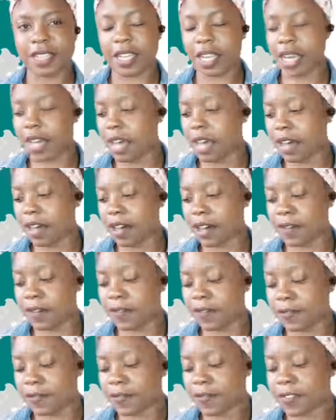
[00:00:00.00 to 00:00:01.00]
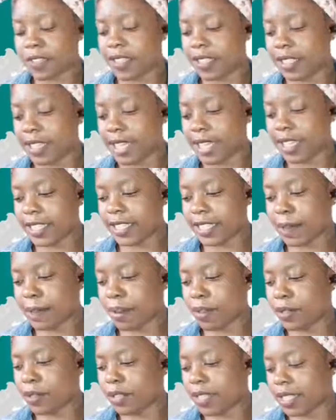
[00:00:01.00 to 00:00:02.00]
I've liked
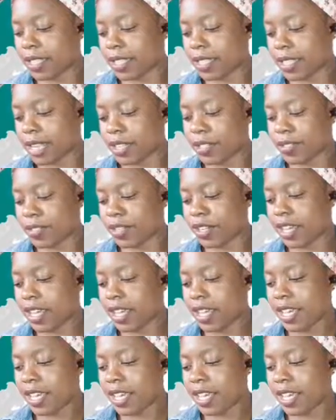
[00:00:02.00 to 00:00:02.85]
about this country,